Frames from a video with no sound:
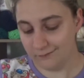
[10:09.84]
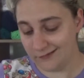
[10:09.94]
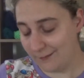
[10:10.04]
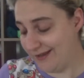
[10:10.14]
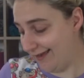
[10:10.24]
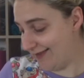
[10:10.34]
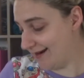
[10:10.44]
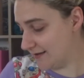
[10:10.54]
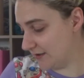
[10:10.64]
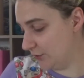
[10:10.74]
But yeah, that
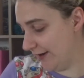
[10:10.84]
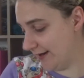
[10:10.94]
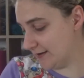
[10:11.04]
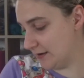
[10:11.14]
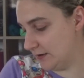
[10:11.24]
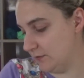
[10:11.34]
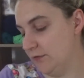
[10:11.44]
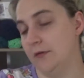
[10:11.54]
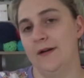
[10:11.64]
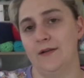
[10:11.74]
is the new cast on.
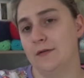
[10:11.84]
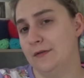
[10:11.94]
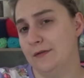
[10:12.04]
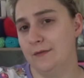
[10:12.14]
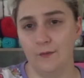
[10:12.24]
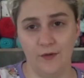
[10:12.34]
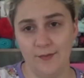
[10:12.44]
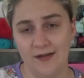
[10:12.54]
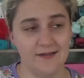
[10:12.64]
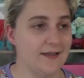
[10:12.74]
Well, would it be,
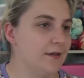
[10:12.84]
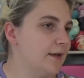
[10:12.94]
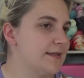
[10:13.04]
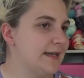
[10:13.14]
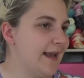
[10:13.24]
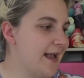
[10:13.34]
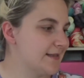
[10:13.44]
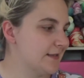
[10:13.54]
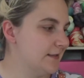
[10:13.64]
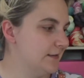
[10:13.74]
is it a
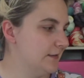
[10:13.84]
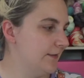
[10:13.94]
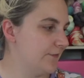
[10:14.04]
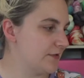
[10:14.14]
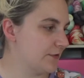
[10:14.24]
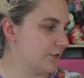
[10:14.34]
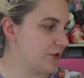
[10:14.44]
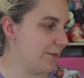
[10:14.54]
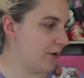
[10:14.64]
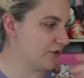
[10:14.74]
cast on if it's a
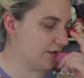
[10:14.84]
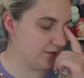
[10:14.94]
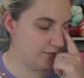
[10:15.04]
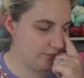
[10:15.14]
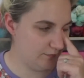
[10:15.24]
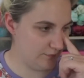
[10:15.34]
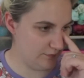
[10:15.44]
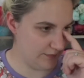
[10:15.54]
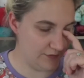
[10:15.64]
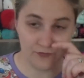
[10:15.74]
crochet project?
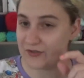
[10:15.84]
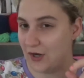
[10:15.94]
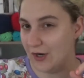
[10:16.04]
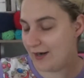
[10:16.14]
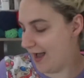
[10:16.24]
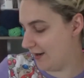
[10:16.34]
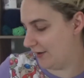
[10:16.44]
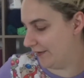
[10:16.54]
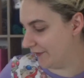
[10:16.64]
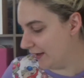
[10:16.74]
A new start? I don't
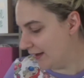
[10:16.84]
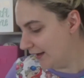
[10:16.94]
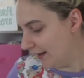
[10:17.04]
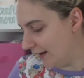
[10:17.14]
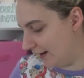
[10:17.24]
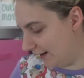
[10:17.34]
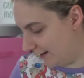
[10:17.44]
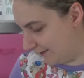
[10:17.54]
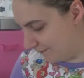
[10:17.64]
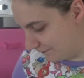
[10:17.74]
know.
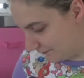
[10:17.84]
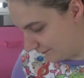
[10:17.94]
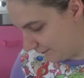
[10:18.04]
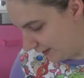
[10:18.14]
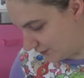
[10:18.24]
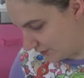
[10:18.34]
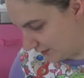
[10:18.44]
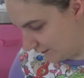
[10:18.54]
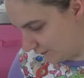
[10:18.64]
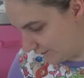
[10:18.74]
Page should I
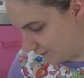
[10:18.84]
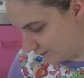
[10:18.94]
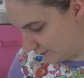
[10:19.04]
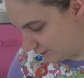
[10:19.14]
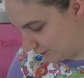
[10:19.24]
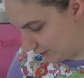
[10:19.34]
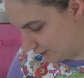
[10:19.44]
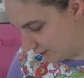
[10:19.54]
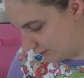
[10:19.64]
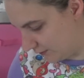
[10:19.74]
leave off on? Crud.
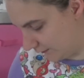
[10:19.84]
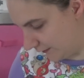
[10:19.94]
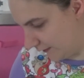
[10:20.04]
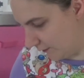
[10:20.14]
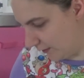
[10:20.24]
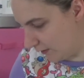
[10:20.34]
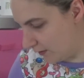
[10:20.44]
Okay, there we are.